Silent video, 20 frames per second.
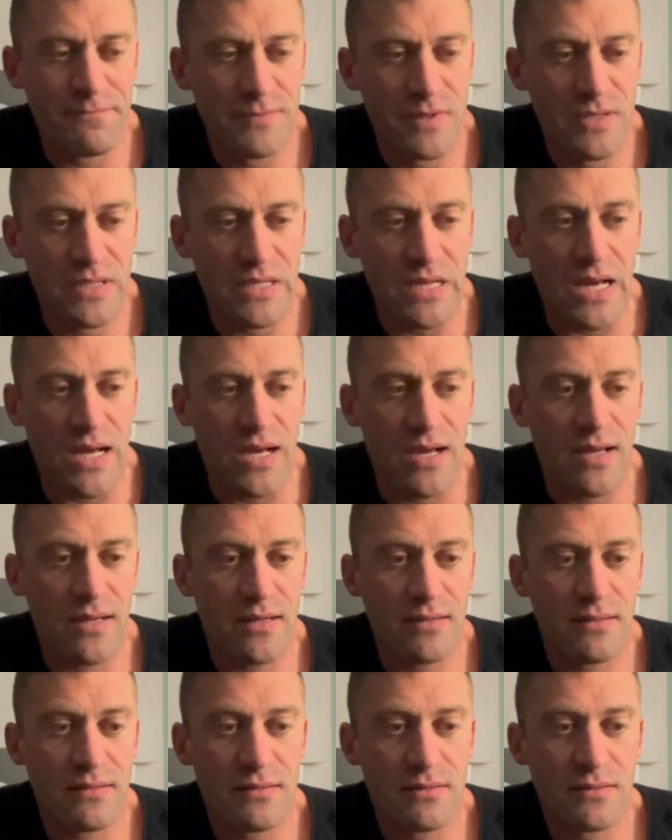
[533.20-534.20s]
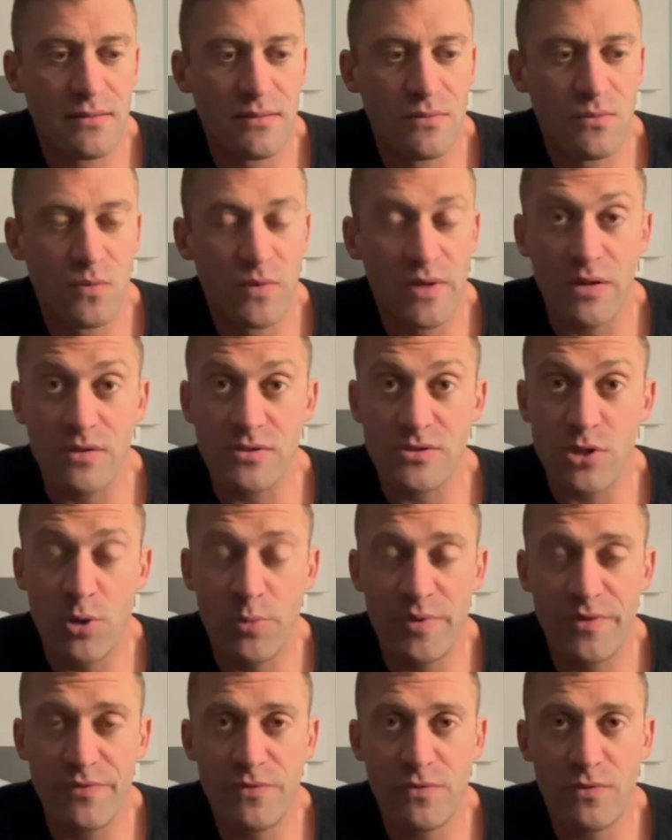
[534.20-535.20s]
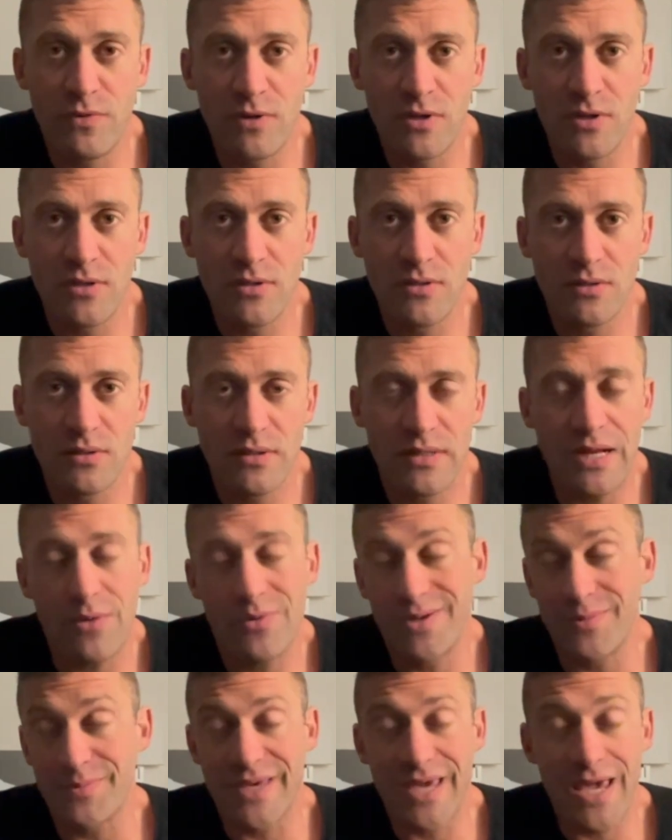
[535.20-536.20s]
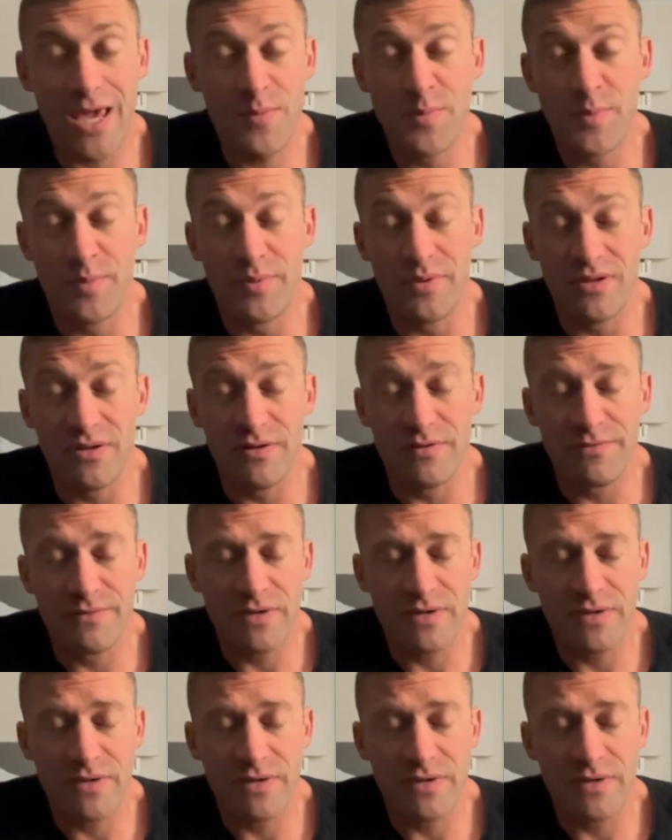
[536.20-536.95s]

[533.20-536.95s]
Not what I was hoping for. Not what I'm capable of.